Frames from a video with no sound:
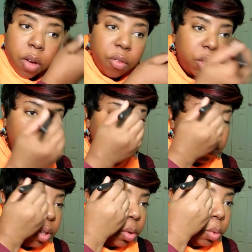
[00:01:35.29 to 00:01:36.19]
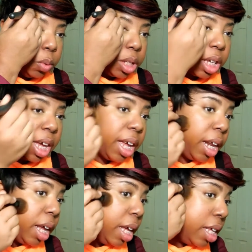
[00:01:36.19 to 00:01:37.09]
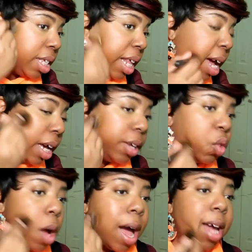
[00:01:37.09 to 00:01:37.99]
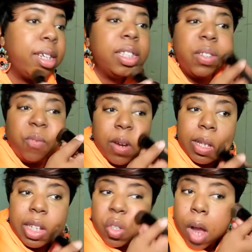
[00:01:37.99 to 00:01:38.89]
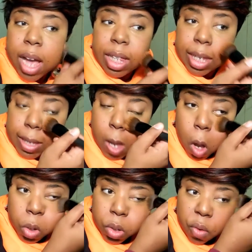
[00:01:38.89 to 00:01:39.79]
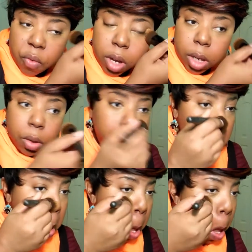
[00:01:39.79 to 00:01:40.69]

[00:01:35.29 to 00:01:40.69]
For those of you whose skin is like dry to severely dry, this is also for you.